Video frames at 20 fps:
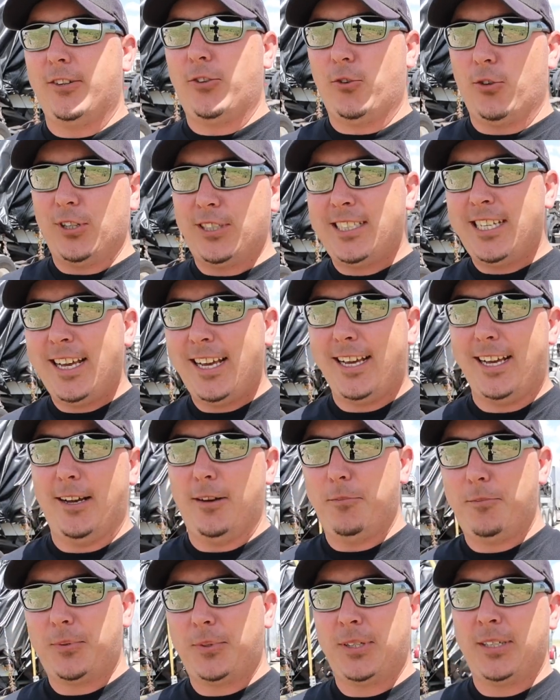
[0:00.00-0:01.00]
or tip
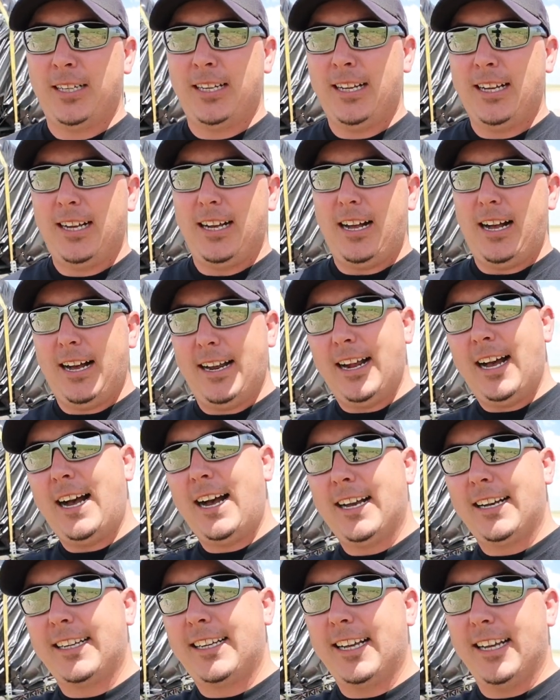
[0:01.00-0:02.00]
on
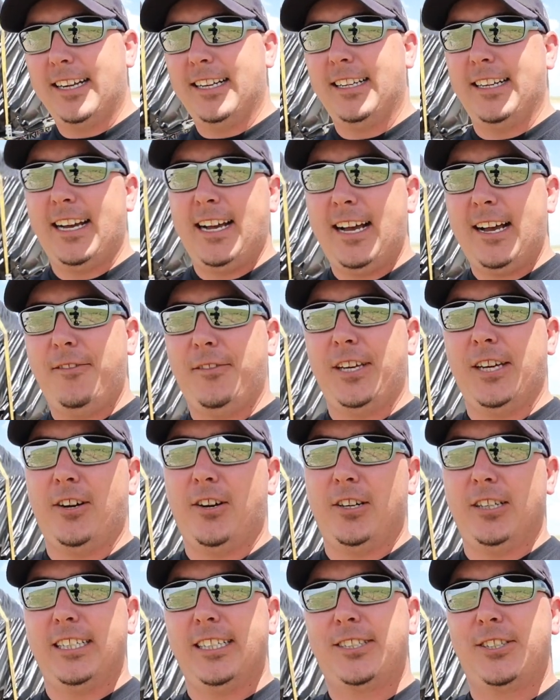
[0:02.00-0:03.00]
how to get into heavy
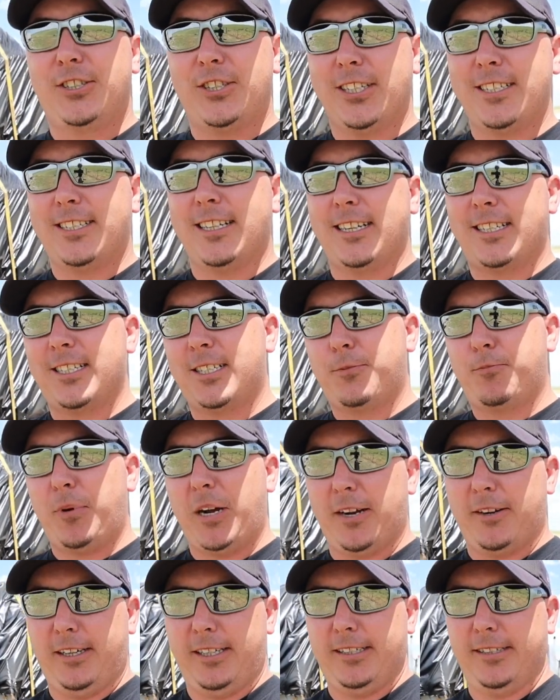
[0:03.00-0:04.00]
haul. It's just
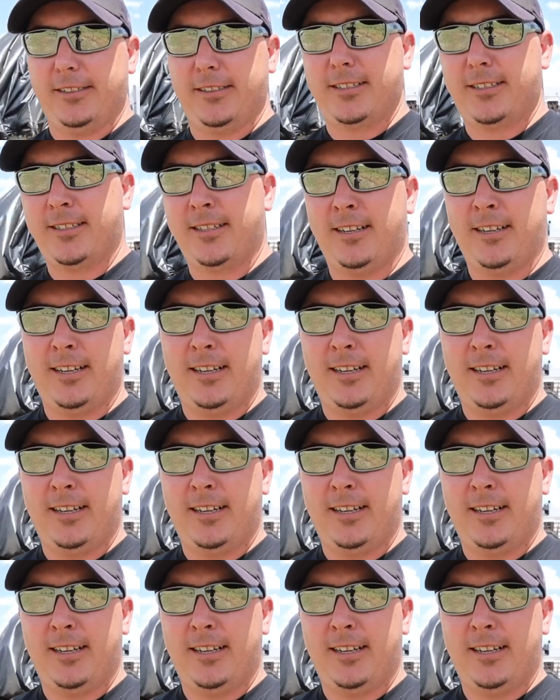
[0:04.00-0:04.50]
experience.